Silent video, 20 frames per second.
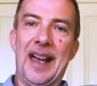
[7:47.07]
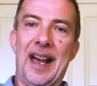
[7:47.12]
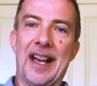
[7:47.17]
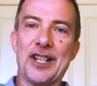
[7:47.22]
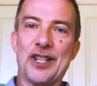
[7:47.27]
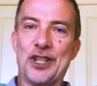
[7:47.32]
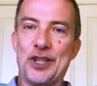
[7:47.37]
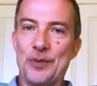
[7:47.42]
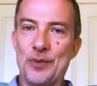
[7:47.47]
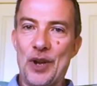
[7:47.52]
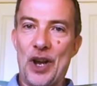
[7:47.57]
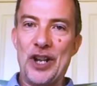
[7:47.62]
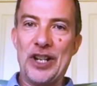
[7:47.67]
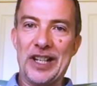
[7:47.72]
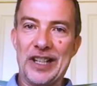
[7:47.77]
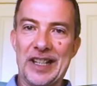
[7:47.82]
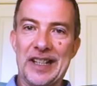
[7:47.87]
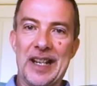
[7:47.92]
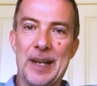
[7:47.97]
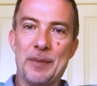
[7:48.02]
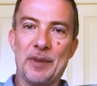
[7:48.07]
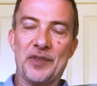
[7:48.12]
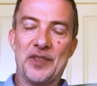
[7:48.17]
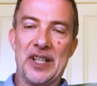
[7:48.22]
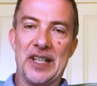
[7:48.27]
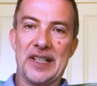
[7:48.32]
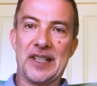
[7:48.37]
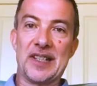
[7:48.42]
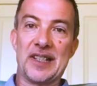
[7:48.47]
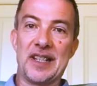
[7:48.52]
And surrounding the name of
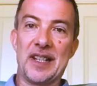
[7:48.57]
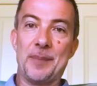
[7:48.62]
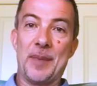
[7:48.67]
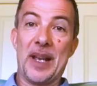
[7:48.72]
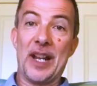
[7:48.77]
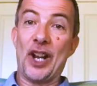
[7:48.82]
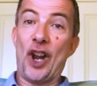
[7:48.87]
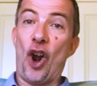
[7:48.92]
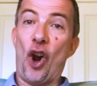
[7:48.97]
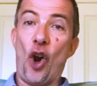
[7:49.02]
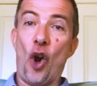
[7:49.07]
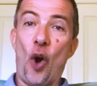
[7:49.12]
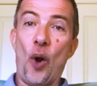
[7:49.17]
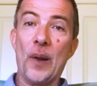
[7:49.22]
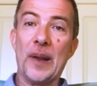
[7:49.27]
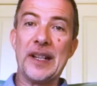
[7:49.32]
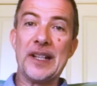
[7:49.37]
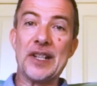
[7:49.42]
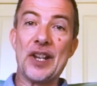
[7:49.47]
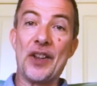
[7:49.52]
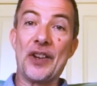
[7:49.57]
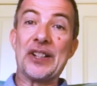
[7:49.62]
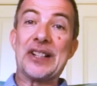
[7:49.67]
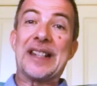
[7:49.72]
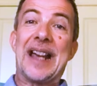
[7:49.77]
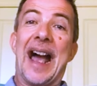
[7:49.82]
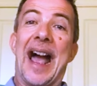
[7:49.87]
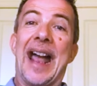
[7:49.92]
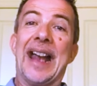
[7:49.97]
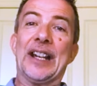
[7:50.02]
Jesus in the middle are all these other
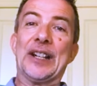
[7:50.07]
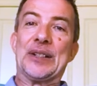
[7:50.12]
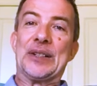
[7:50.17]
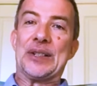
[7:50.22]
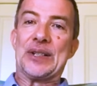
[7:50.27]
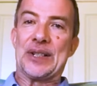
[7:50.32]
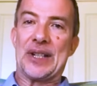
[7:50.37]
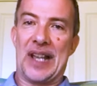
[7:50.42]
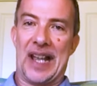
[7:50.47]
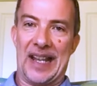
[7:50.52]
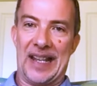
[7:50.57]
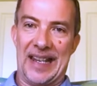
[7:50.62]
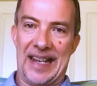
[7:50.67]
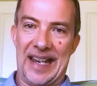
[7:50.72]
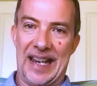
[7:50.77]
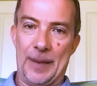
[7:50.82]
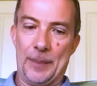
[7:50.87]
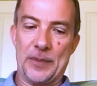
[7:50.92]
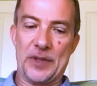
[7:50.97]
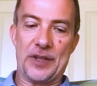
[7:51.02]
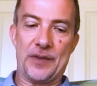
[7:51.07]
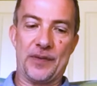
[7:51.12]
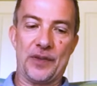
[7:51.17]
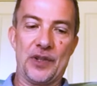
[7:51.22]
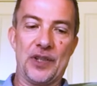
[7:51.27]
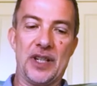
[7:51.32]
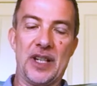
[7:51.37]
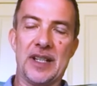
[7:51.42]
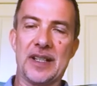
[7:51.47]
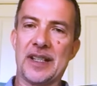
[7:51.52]
titles and names for
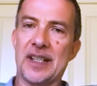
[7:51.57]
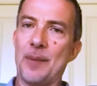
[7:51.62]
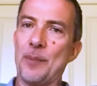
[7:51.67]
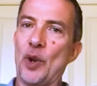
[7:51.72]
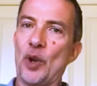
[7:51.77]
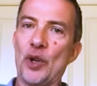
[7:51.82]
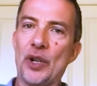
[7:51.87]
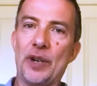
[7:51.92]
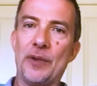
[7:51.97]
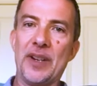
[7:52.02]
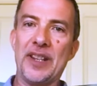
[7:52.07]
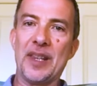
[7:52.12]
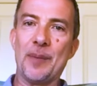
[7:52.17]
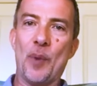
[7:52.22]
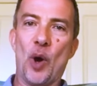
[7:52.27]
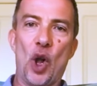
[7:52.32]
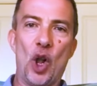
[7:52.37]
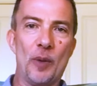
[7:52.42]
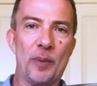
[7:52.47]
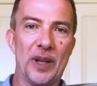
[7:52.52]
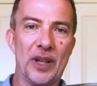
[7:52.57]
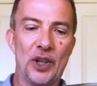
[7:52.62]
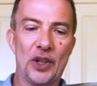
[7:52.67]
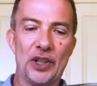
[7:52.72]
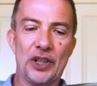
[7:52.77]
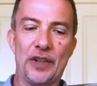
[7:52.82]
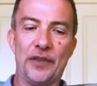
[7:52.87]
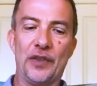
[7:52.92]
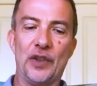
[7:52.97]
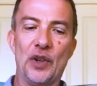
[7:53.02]
Jesus. I'm not going to read them all, but look
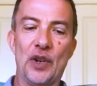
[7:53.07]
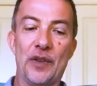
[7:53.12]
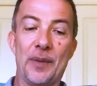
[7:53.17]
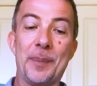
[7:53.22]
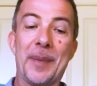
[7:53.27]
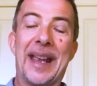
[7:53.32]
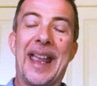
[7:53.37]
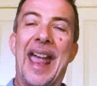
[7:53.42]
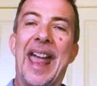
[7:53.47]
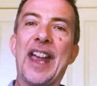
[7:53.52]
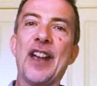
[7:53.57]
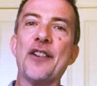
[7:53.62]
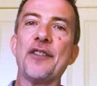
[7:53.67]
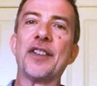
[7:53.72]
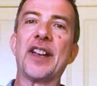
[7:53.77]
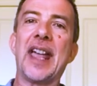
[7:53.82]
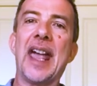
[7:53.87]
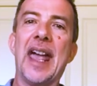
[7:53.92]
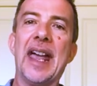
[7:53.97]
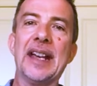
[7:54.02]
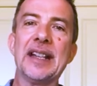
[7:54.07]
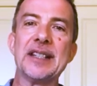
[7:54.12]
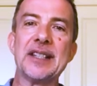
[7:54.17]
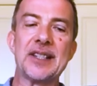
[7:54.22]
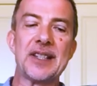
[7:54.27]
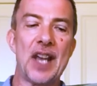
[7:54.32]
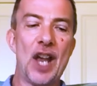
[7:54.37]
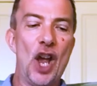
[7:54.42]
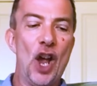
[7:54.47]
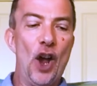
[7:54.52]
at a few of them. King of
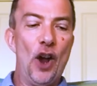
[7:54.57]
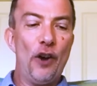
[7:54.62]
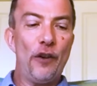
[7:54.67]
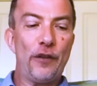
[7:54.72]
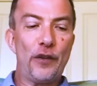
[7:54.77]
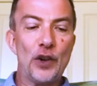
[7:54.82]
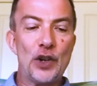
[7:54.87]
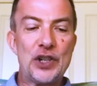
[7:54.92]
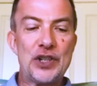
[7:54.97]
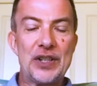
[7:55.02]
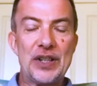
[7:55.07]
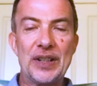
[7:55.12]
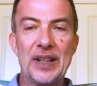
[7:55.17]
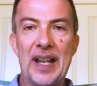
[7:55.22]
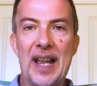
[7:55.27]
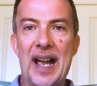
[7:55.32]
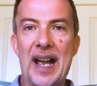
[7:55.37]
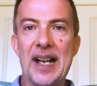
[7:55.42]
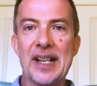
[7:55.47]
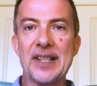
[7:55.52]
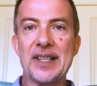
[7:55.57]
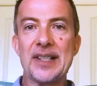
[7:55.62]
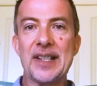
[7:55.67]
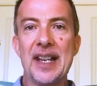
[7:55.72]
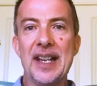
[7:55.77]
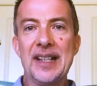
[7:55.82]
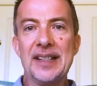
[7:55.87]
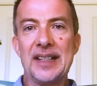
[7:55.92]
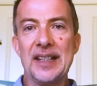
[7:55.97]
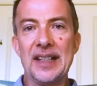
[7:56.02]
Kings, First and
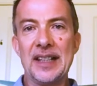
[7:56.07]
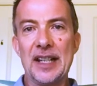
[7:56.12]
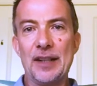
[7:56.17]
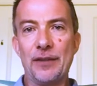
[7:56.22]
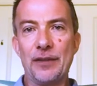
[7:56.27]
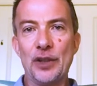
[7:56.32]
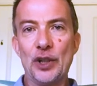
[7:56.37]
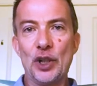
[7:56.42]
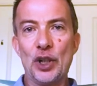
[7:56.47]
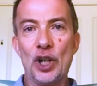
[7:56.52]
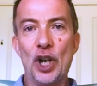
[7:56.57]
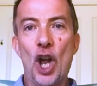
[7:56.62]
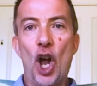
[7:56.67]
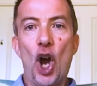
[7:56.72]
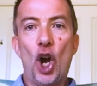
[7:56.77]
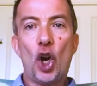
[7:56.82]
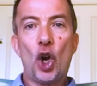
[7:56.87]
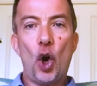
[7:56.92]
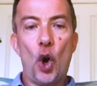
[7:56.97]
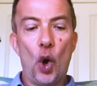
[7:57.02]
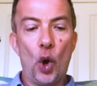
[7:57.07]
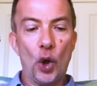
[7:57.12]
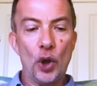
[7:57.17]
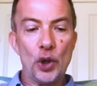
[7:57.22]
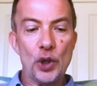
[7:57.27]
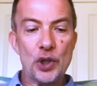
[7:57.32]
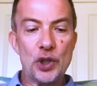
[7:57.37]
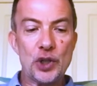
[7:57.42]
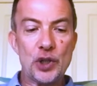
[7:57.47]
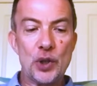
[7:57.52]
Last, Deliverer,
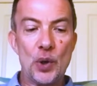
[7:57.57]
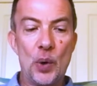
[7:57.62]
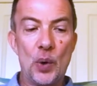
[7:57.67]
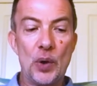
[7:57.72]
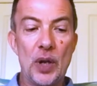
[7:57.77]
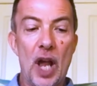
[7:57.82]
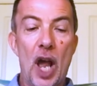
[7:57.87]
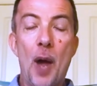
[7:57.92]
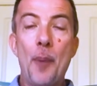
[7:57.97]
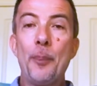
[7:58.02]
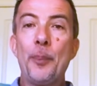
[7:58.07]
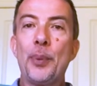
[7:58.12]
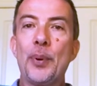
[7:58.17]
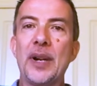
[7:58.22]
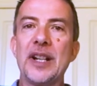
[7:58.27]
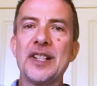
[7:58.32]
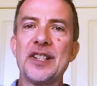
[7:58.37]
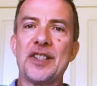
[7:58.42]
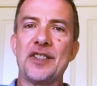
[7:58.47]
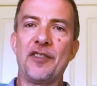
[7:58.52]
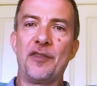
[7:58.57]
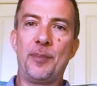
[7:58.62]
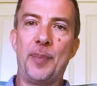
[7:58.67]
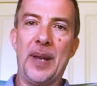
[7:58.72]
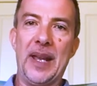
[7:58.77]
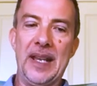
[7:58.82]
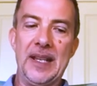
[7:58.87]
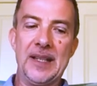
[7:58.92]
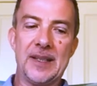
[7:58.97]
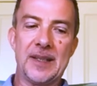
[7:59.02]
Cornerstone, Prince of
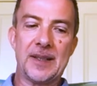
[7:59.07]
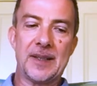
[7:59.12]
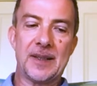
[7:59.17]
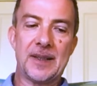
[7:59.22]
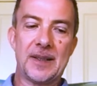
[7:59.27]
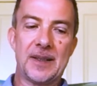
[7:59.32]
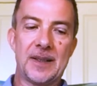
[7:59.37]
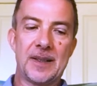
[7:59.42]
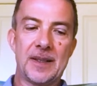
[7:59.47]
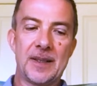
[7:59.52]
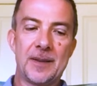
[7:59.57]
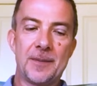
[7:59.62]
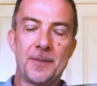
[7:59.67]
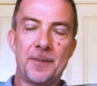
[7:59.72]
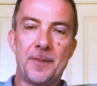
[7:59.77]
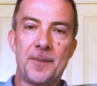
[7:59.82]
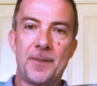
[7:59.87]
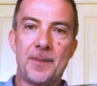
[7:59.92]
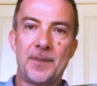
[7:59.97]
Peace.